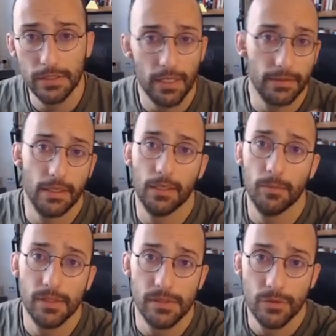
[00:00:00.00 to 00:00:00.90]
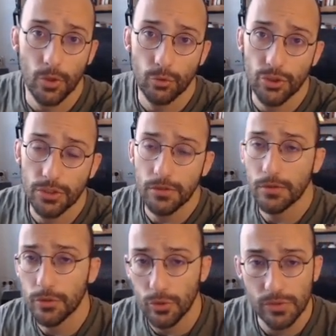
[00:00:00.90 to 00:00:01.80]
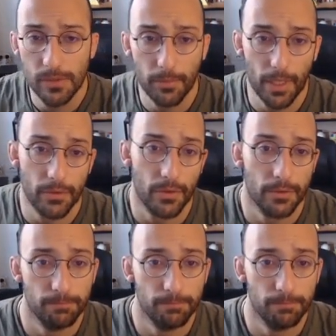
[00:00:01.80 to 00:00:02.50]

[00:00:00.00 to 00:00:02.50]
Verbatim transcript: in that database in Notion using Python.